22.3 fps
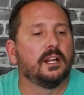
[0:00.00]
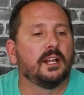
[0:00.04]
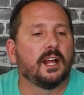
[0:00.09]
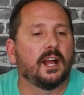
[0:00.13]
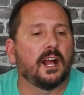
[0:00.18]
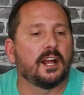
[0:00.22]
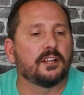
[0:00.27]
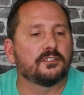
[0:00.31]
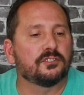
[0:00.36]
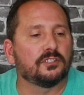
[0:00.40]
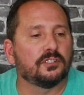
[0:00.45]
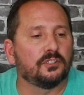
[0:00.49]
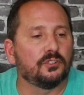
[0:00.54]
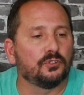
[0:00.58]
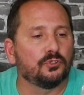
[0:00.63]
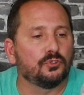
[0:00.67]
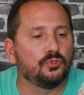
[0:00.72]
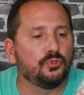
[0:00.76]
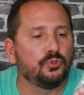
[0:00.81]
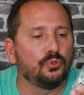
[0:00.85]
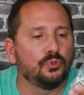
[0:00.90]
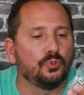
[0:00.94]
Has a little
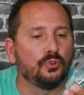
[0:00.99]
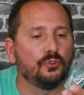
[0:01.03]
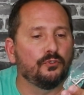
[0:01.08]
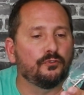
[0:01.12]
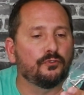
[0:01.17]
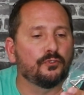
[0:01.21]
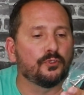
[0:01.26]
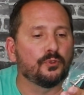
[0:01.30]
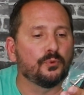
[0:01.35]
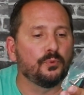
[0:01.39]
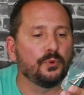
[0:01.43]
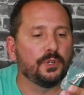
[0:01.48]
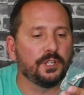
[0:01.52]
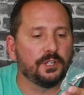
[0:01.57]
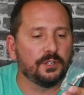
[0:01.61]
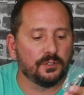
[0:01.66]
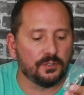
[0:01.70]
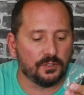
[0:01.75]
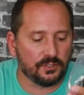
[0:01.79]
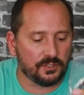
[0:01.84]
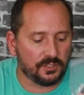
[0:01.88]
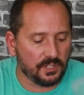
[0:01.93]
tool for the
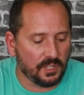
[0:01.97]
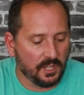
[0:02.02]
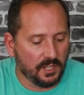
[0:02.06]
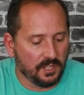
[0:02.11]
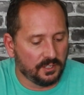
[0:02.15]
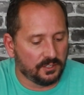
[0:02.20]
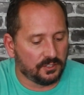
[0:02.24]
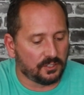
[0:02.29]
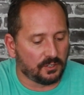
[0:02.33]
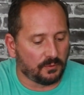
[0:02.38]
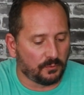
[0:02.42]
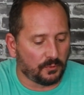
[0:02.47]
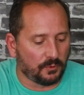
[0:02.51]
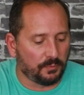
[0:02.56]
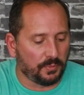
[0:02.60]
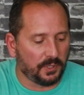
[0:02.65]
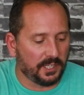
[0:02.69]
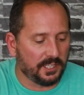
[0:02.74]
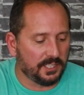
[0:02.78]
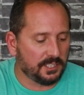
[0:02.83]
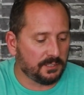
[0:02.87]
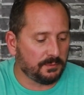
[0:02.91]
wheels, some
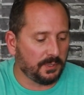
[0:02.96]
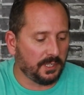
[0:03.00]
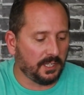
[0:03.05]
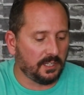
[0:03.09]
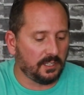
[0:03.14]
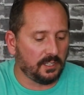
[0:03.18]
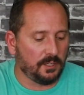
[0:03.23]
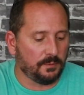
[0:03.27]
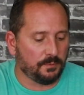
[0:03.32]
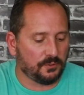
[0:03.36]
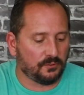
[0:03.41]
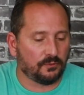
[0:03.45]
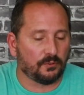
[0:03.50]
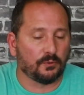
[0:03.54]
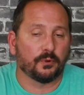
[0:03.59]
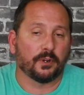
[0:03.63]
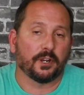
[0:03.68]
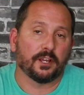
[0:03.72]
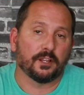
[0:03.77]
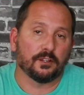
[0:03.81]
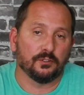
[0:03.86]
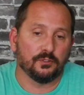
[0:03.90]
replacement clips for
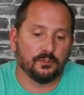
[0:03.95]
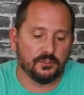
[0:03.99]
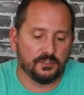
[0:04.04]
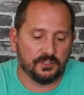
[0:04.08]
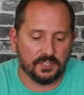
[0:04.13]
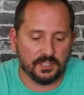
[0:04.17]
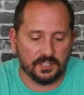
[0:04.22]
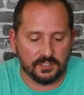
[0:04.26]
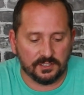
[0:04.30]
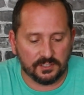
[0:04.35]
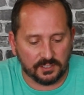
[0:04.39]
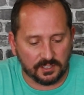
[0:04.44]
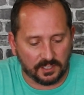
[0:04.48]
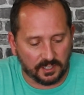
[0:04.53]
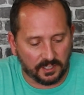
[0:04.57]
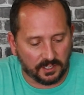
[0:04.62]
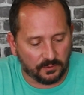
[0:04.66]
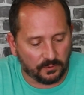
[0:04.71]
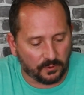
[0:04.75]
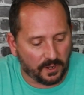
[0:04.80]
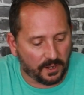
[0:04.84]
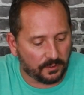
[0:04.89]
when I lose these
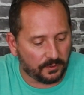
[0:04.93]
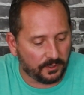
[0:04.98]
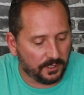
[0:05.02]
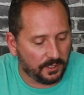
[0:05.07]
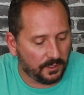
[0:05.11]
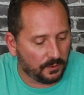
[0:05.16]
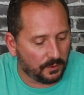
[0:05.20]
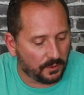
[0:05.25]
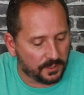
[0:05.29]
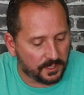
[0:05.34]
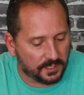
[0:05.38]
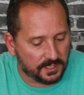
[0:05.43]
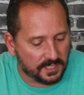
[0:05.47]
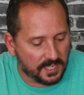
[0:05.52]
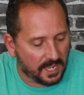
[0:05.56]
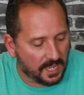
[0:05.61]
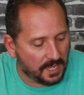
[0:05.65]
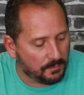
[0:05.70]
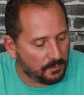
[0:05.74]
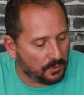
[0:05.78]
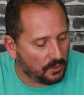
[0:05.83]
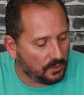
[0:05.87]
sitting around here on the
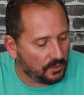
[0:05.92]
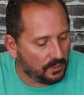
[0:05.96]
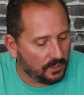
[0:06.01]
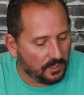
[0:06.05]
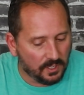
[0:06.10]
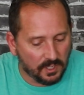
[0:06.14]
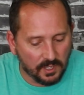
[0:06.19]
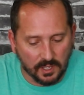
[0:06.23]
table.